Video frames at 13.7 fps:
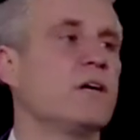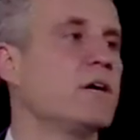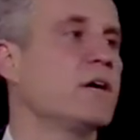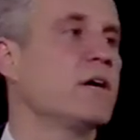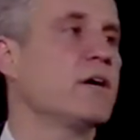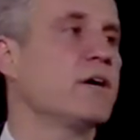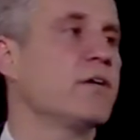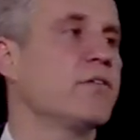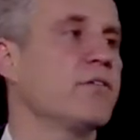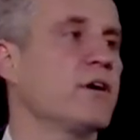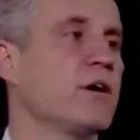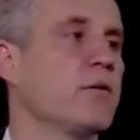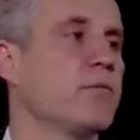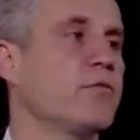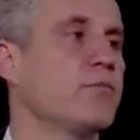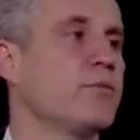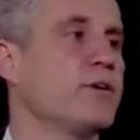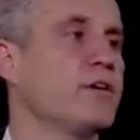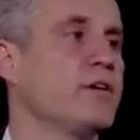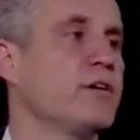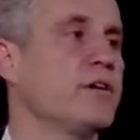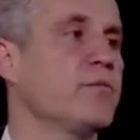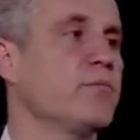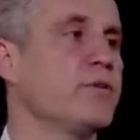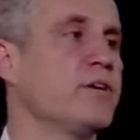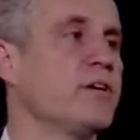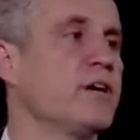uh, times p
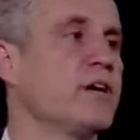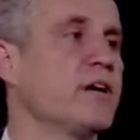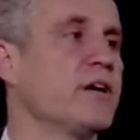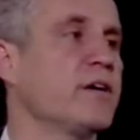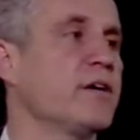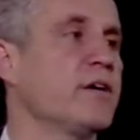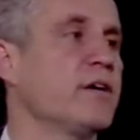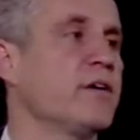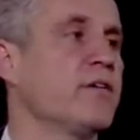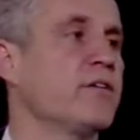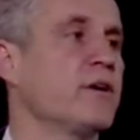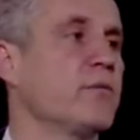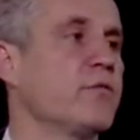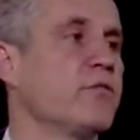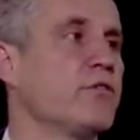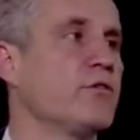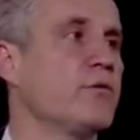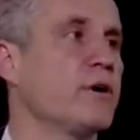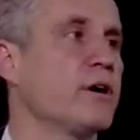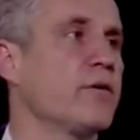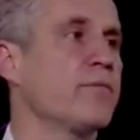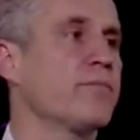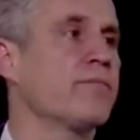pi times qi.